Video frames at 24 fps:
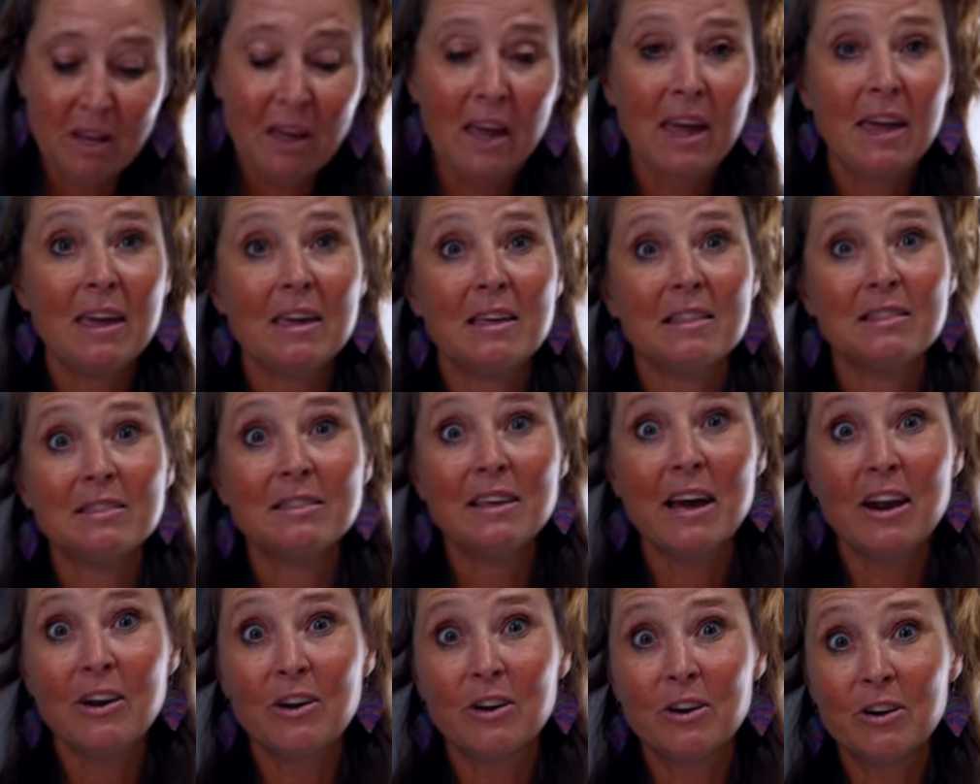a
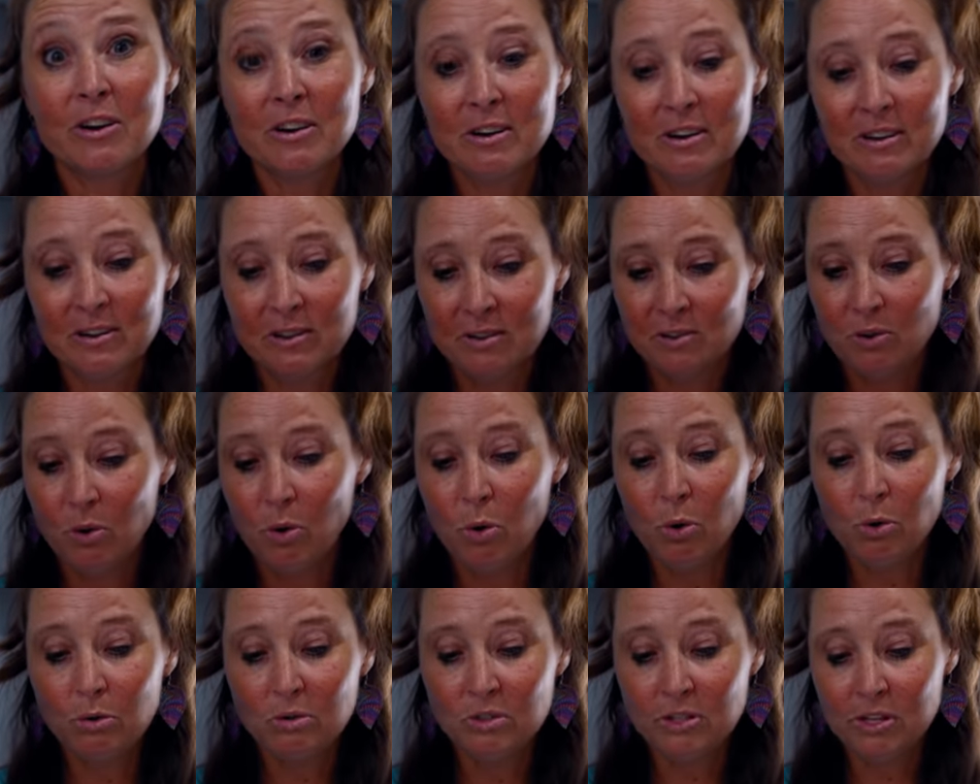letter
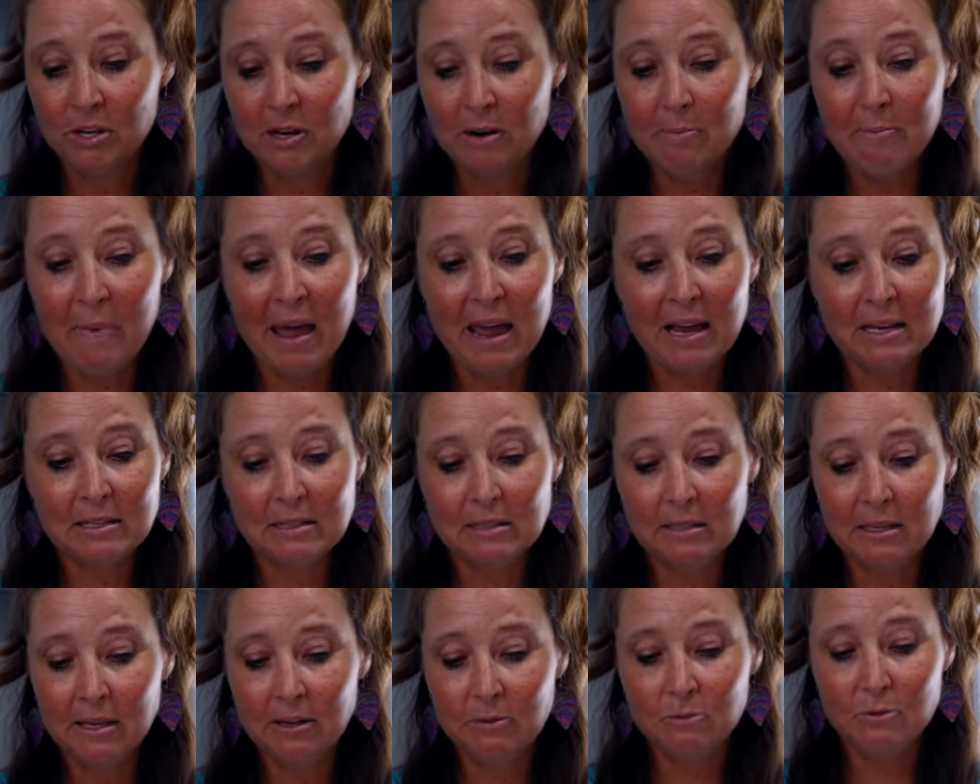holder,
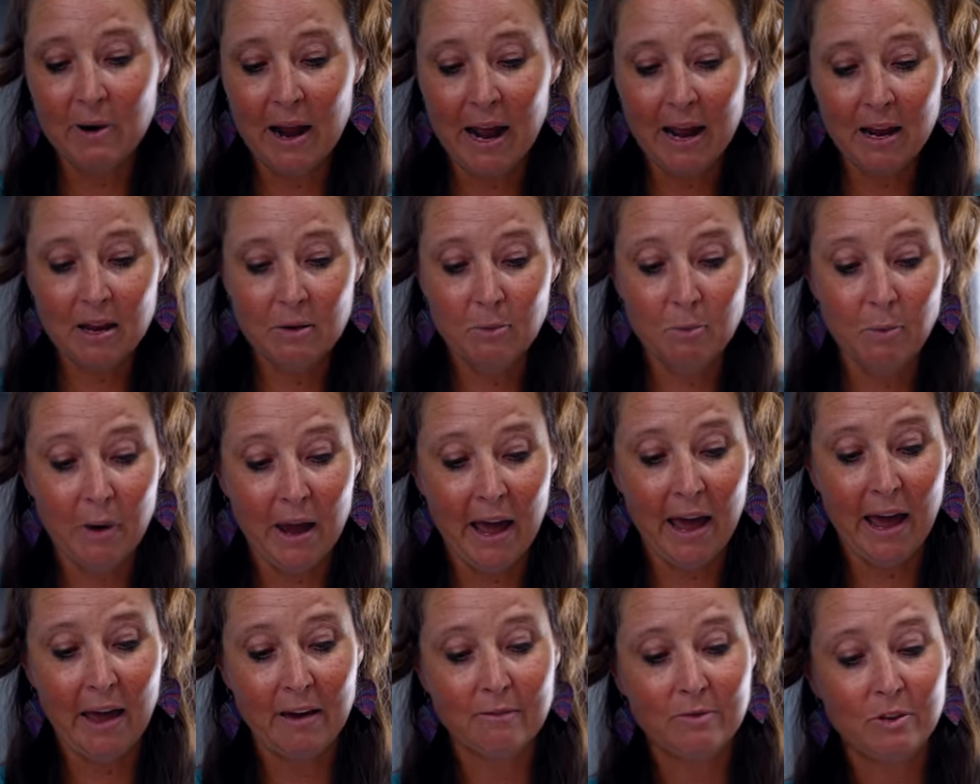magazine rack,
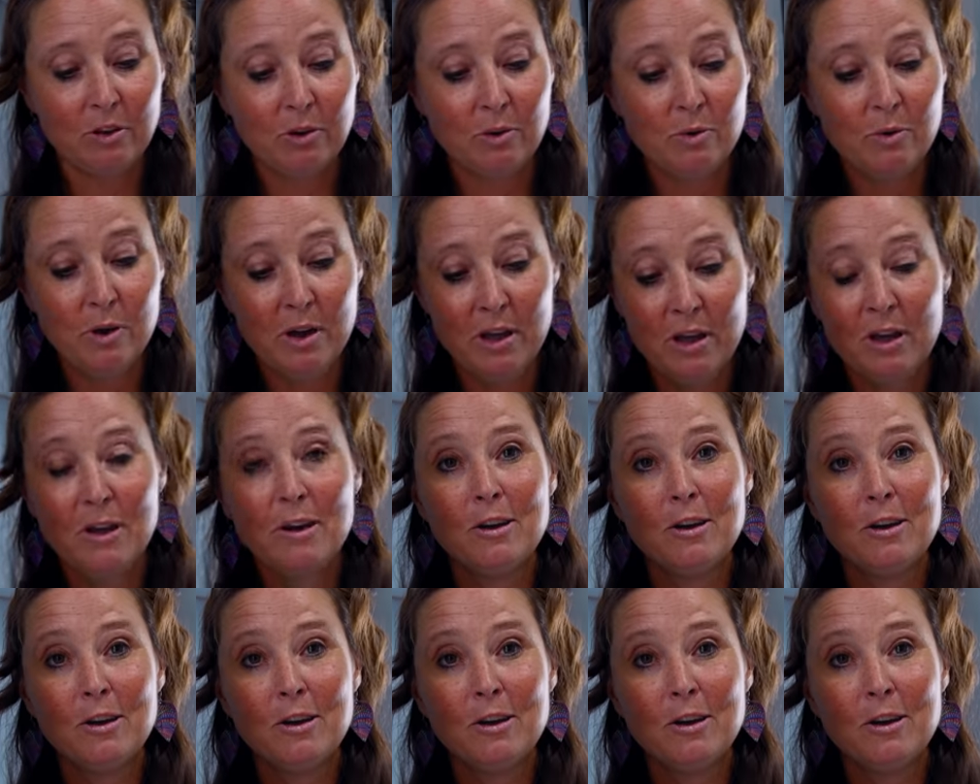what have you,